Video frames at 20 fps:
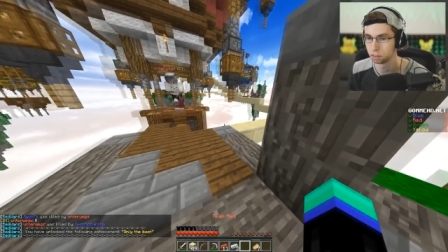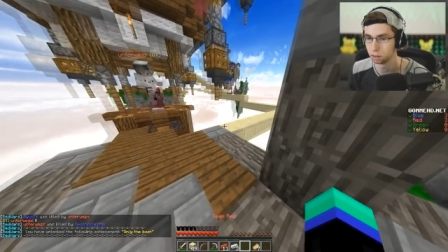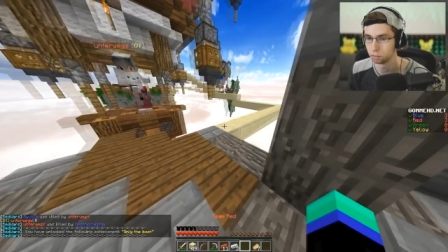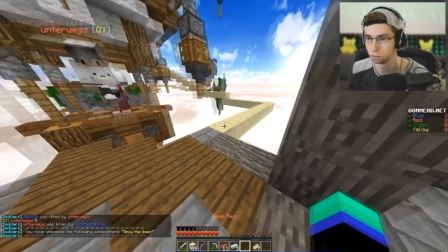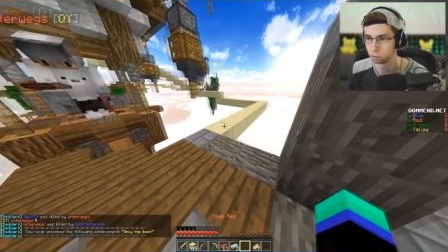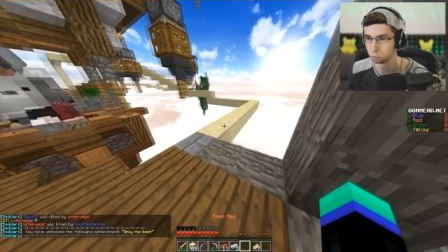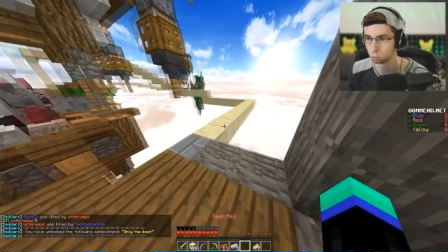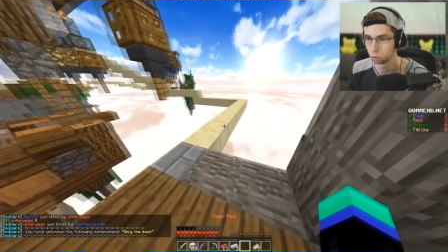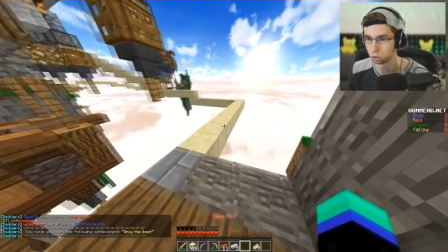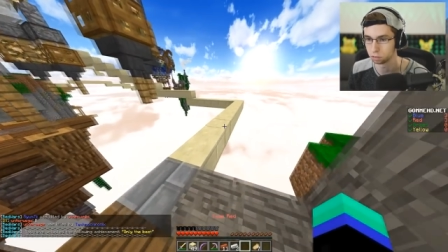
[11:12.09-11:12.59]

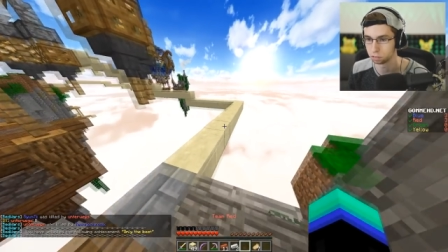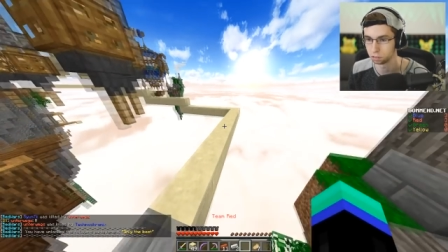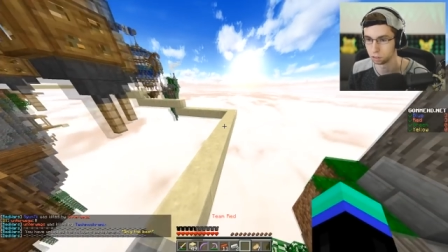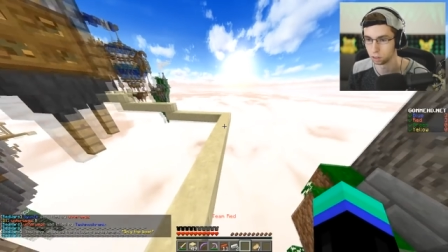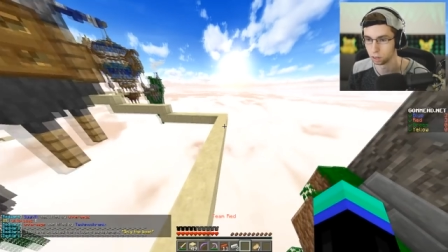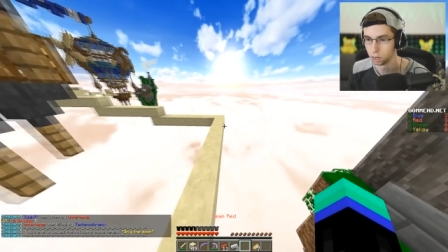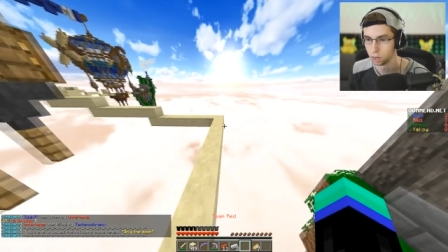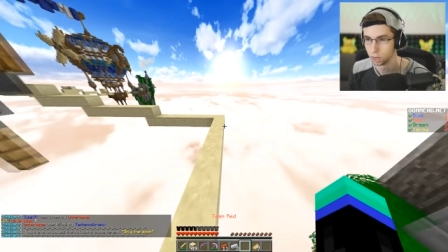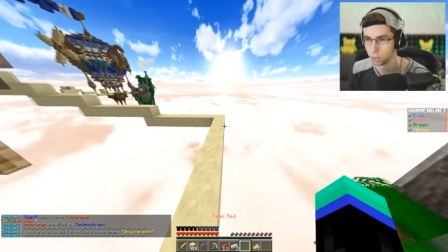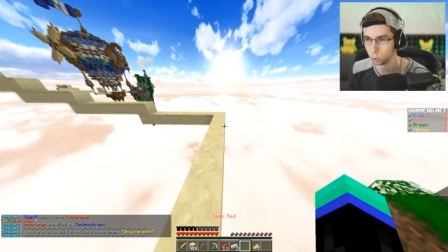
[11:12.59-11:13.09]
this works
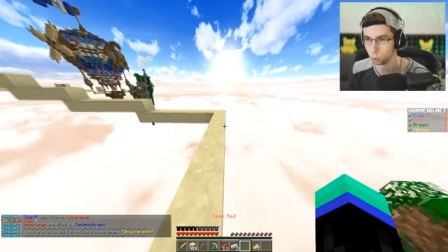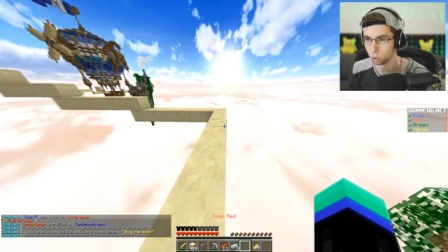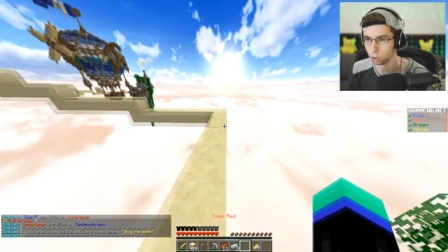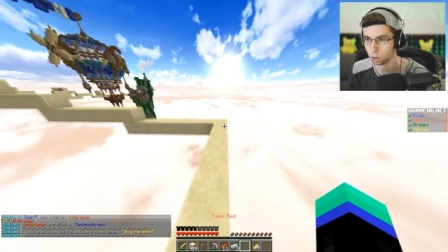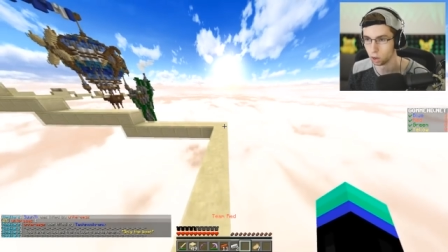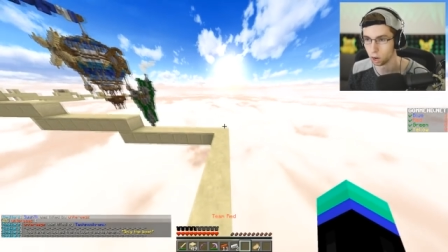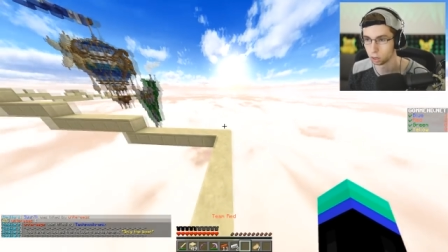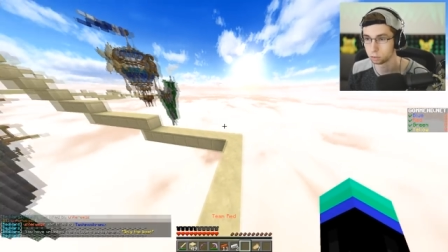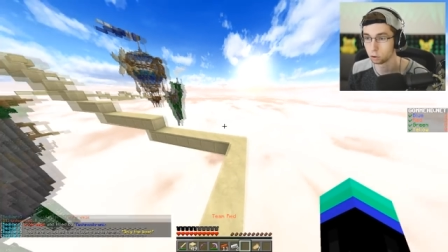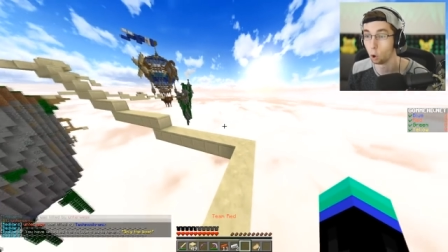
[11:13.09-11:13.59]
here. You
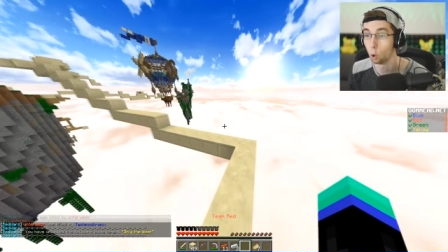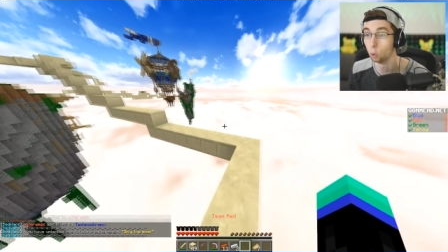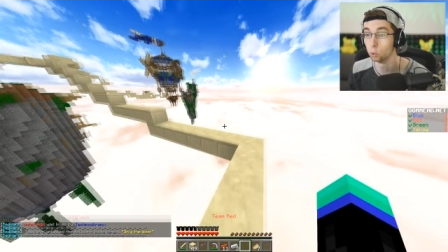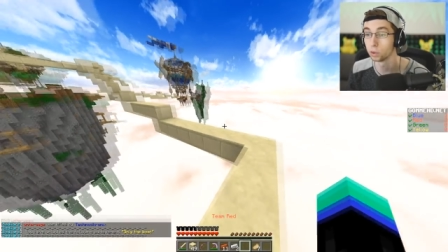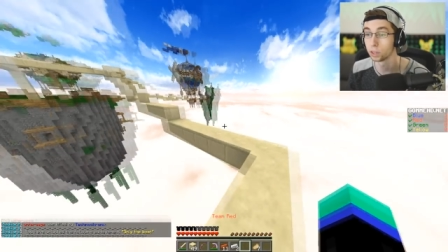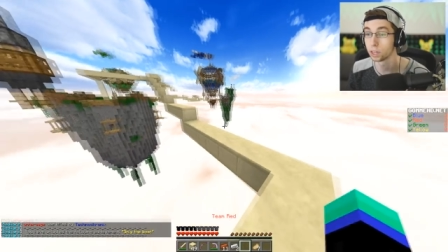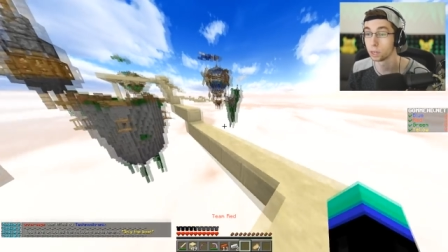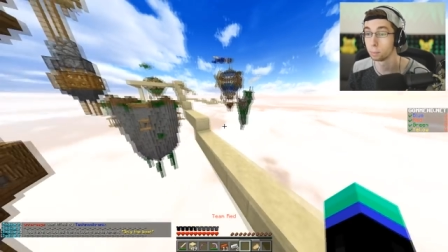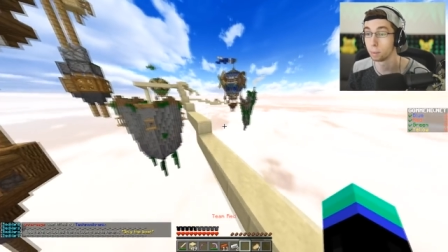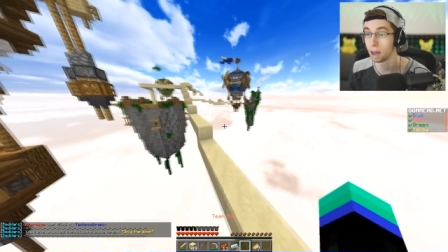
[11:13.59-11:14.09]
unlocked
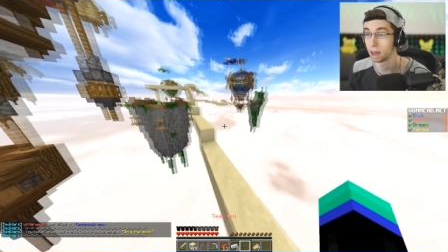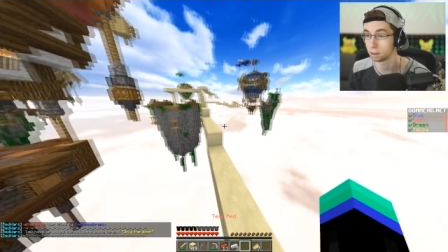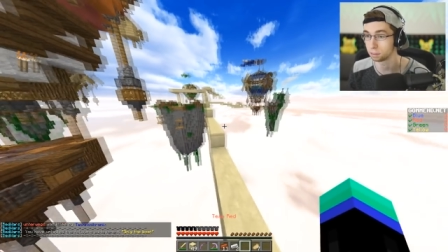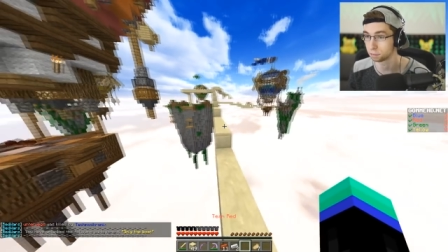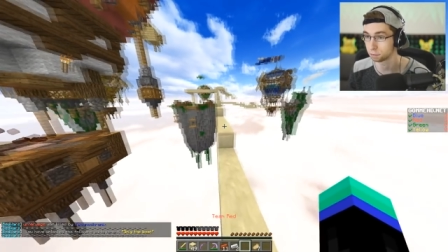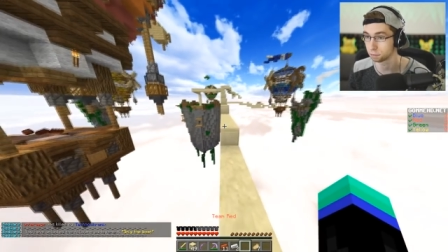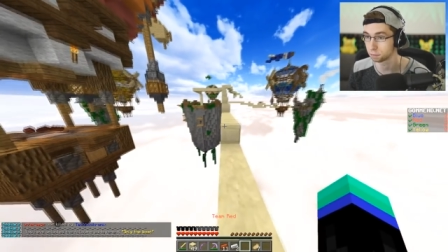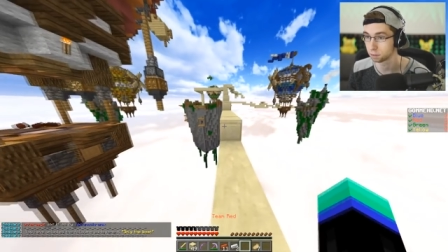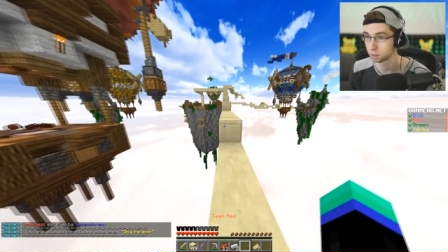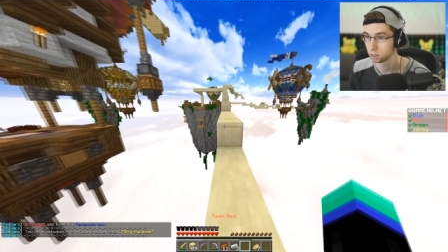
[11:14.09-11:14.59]
only the
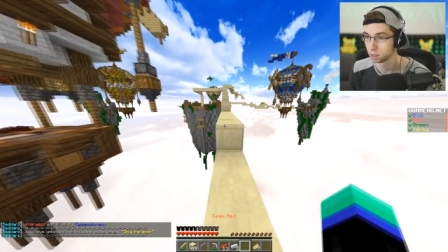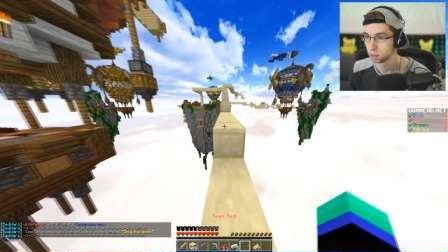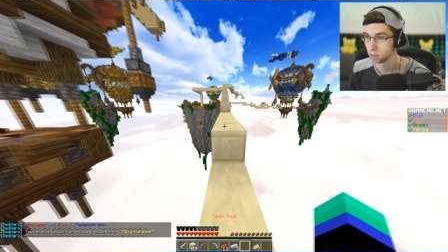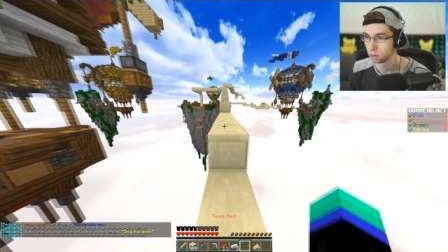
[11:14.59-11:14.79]
best.